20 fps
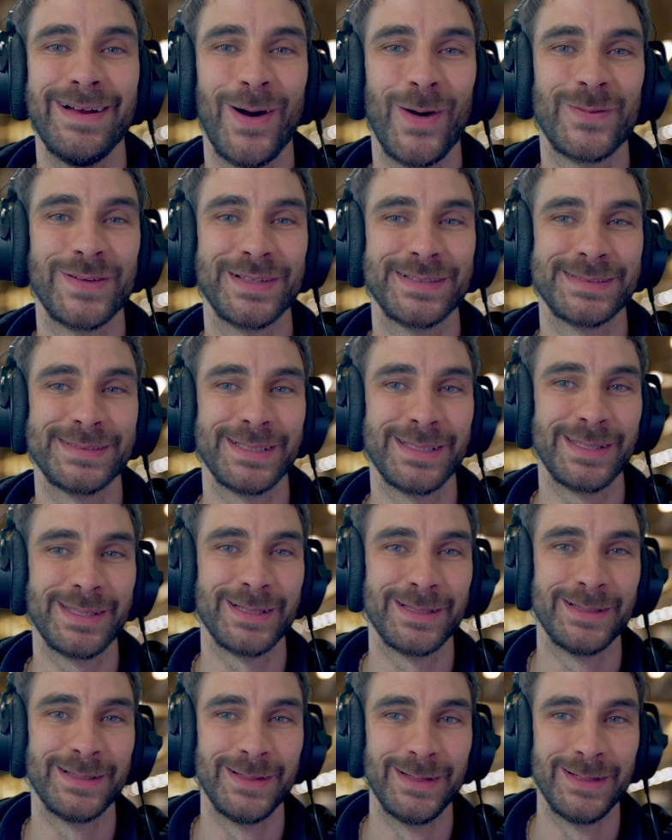Obviously,
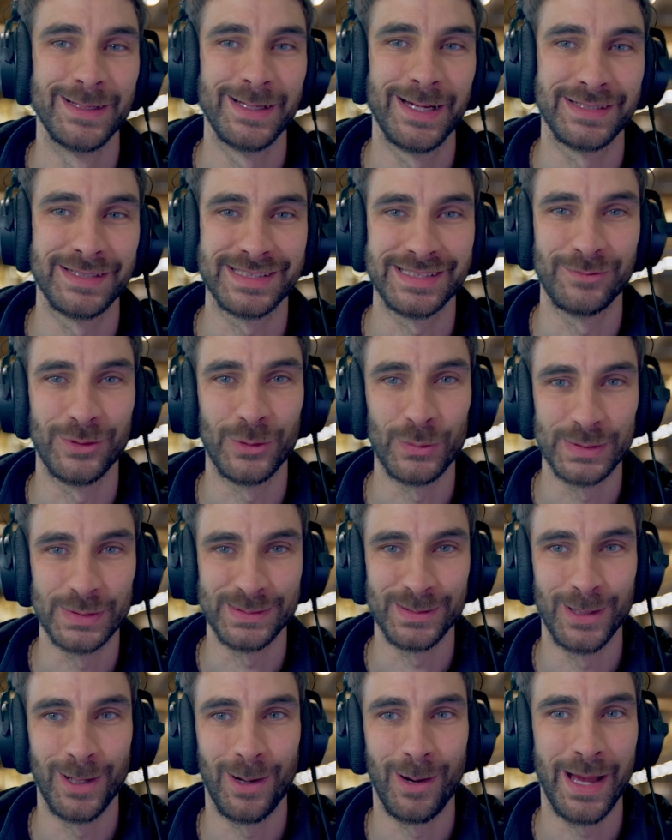the customer
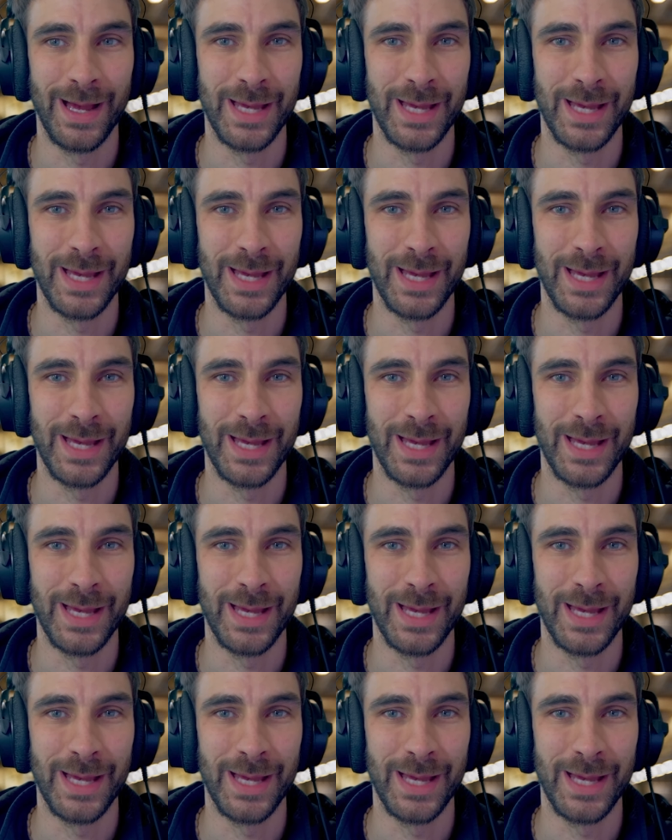was not